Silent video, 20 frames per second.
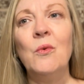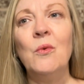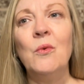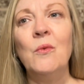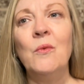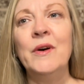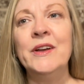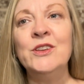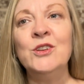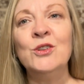
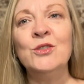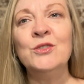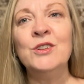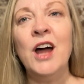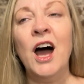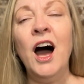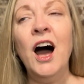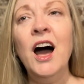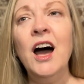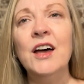when you're
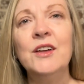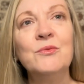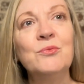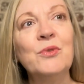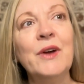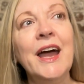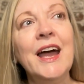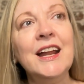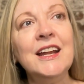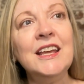not
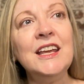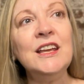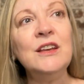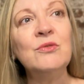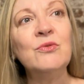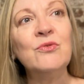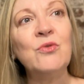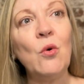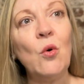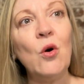ready
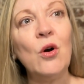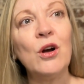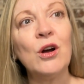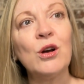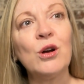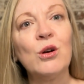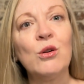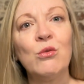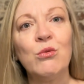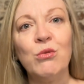for
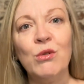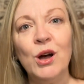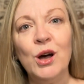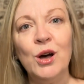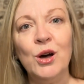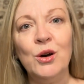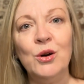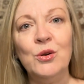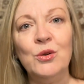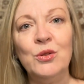
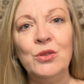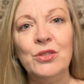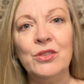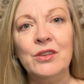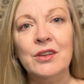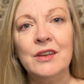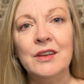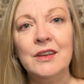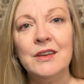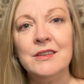growth,
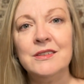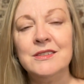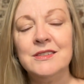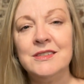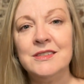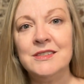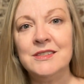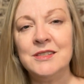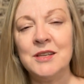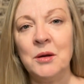
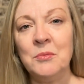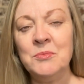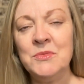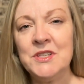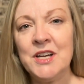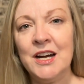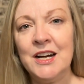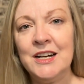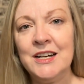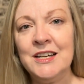
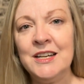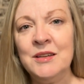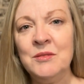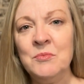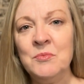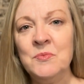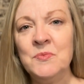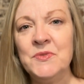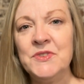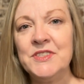
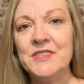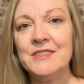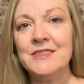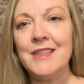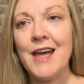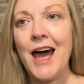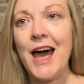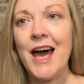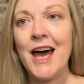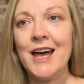sometimes
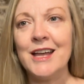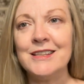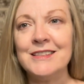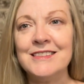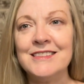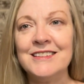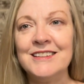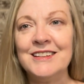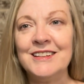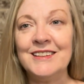that
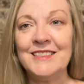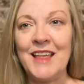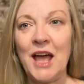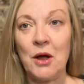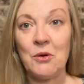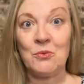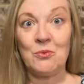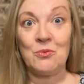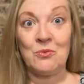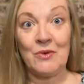
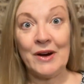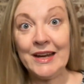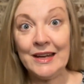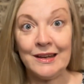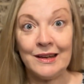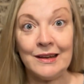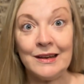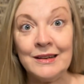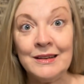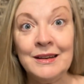
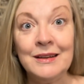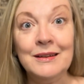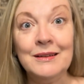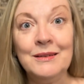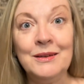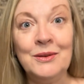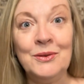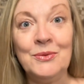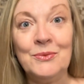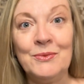rain
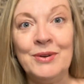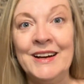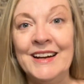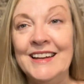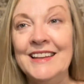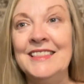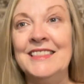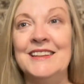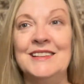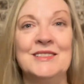
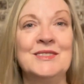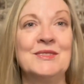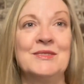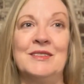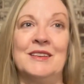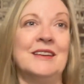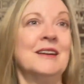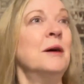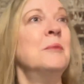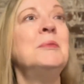that's
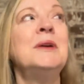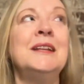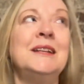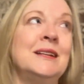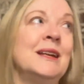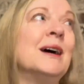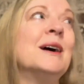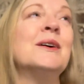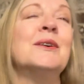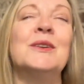coming
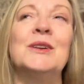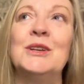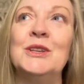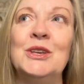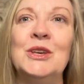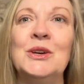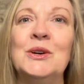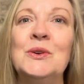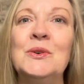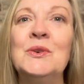down
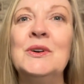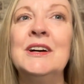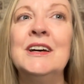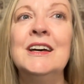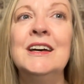on you